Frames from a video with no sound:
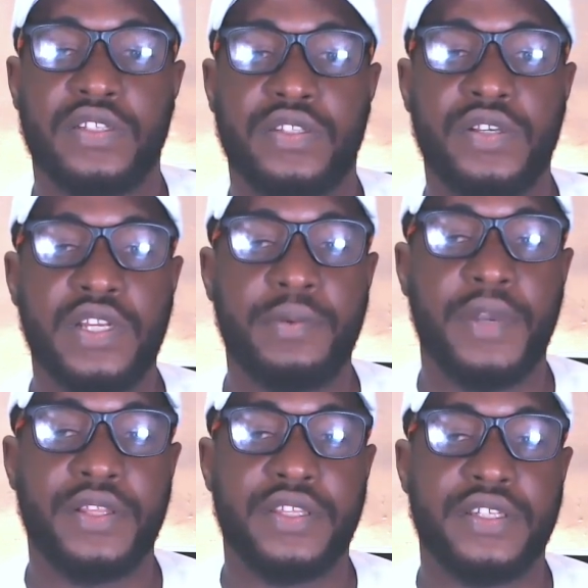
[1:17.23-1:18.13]
Talking
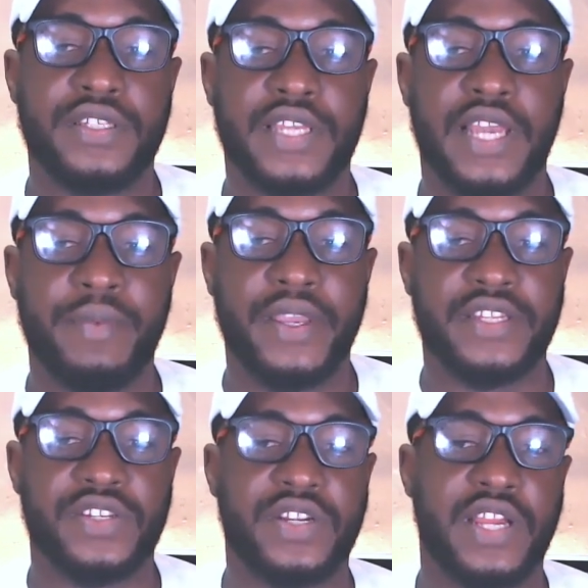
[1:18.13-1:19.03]
about the scam I
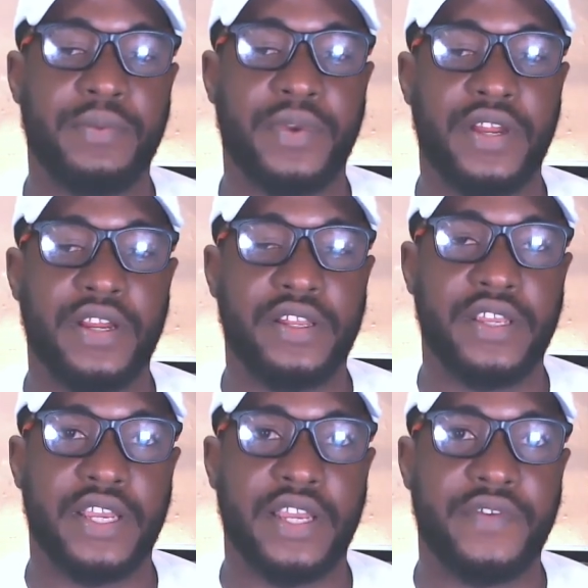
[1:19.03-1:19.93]
described
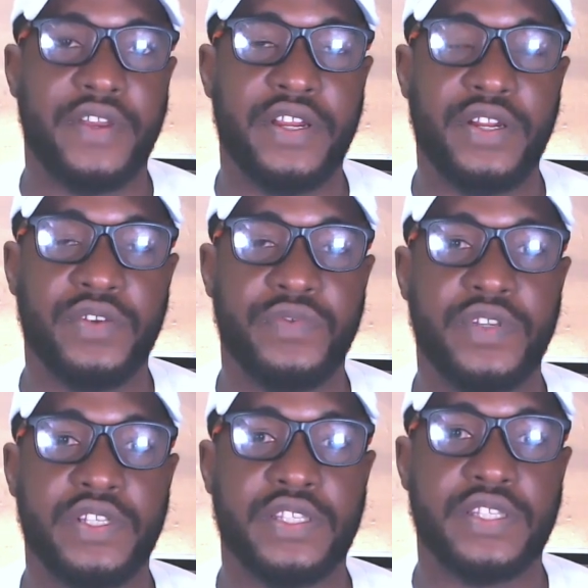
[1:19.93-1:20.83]
earlier, I've heard of
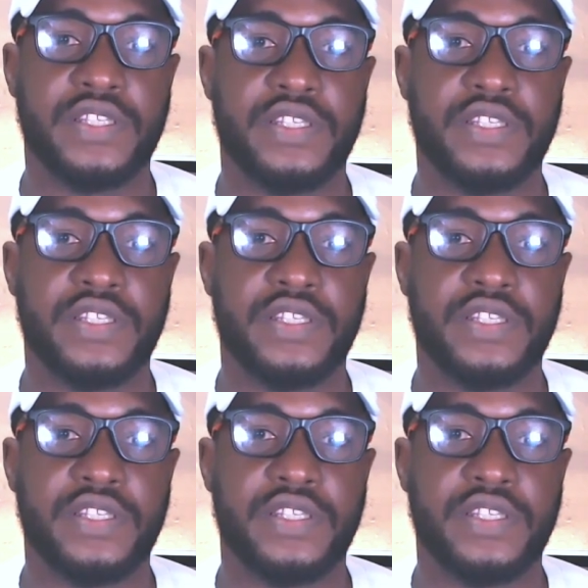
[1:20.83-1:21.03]
it